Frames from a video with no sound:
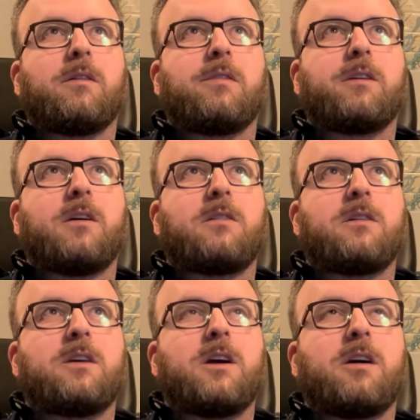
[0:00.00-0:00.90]
said that
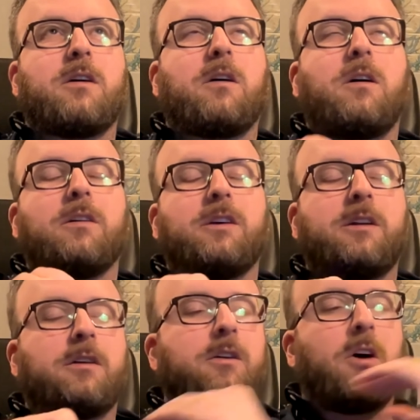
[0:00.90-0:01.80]
they are all in
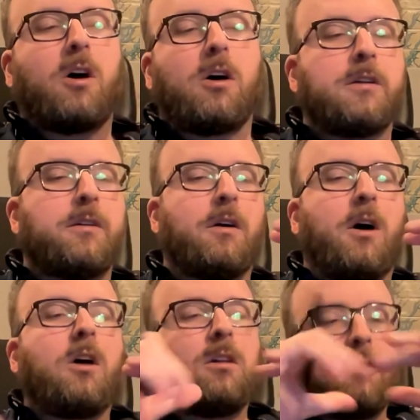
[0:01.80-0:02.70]
on an all
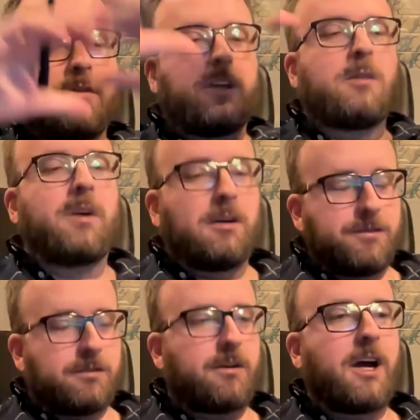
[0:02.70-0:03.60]
of the above
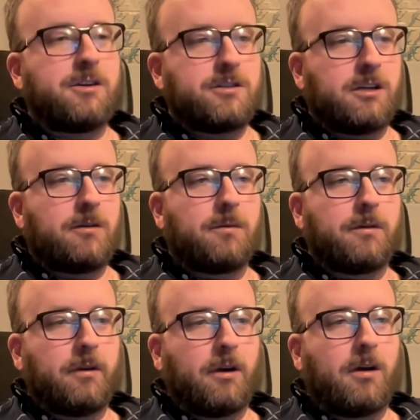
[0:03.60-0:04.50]
strategy, where
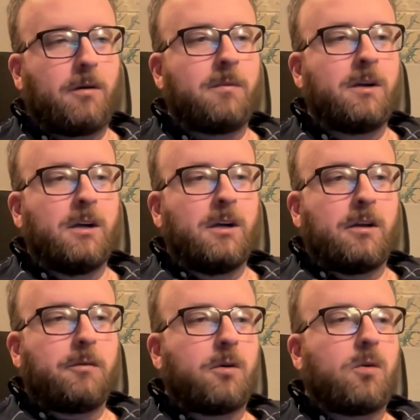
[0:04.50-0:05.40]

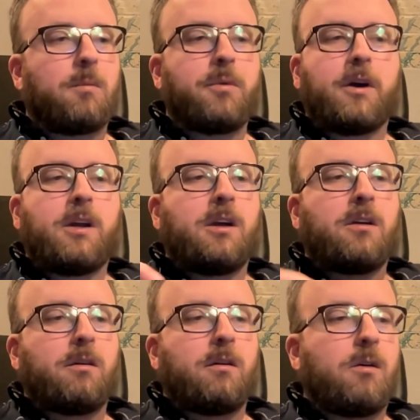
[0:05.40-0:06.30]
we're
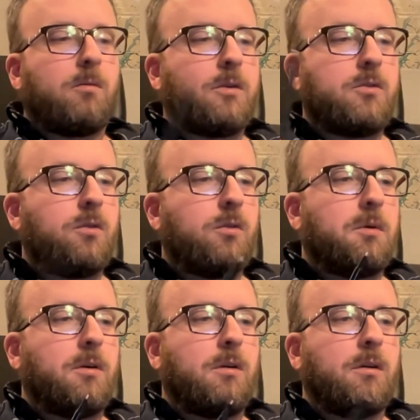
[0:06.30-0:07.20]
incorporating
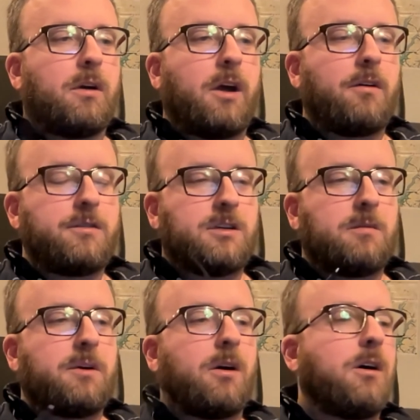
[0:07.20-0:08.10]
renewable energy,
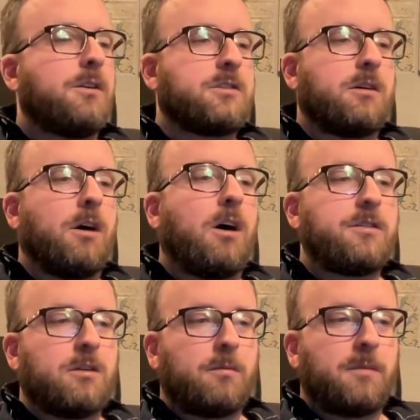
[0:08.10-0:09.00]
but
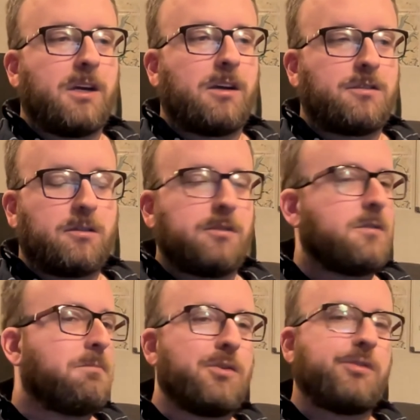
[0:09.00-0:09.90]
also making sure to
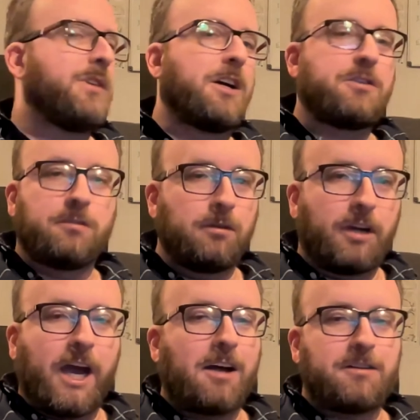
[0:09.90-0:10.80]
boost natural
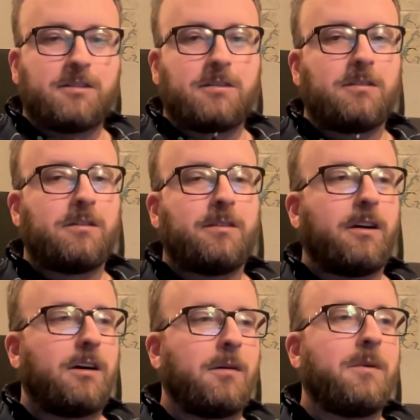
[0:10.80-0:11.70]
gas
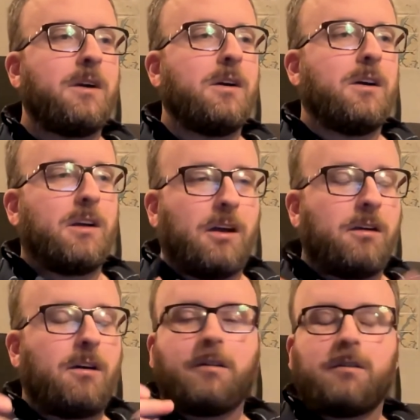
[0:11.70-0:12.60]

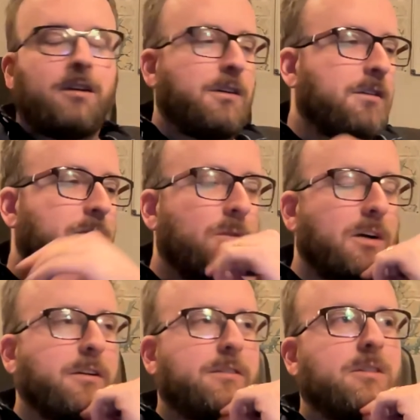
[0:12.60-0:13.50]
and other things as
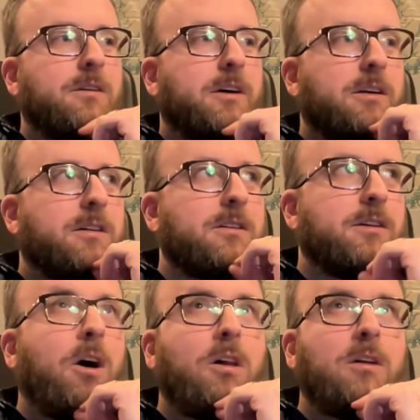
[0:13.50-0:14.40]
well. So like this,
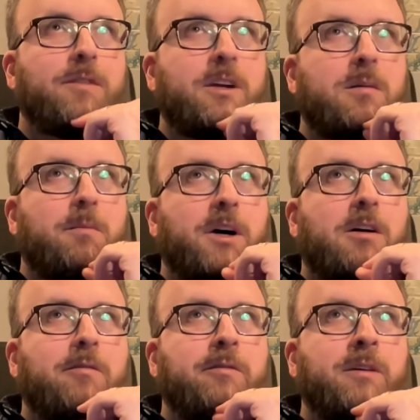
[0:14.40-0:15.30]
all of the
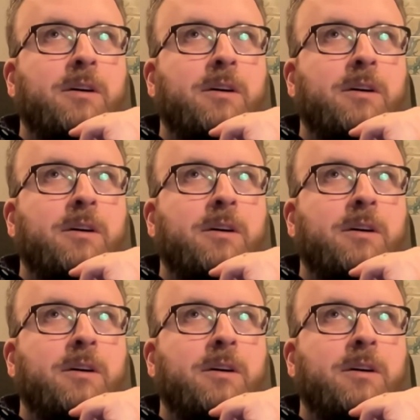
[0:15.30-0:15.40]
above